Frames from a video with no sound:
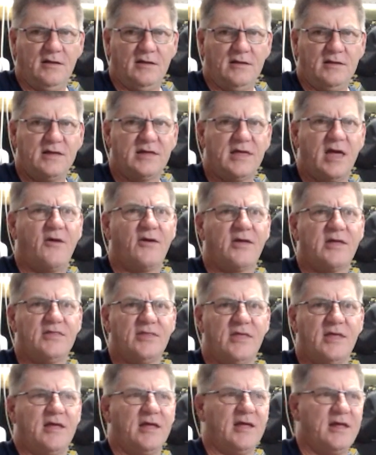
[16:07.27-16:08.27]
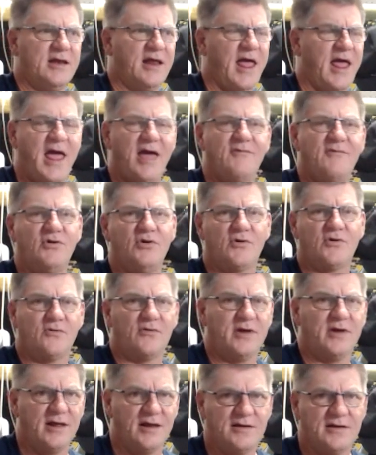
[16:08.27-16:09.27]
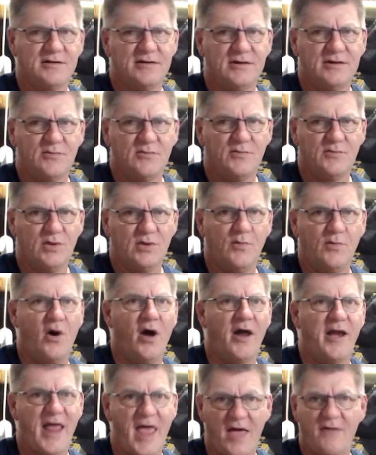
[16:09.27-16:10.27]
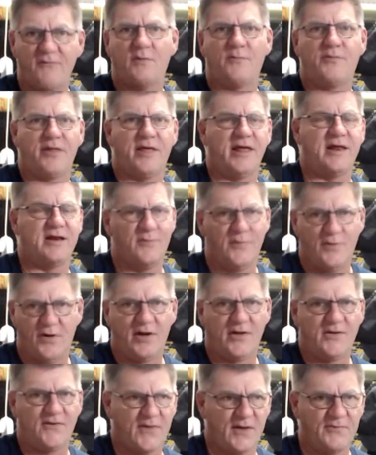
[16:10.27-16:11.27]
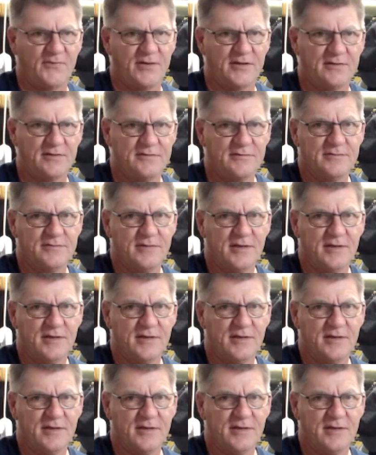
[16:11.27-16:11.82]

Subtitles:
you're going in there to have a look around. You might have a plan of buying something,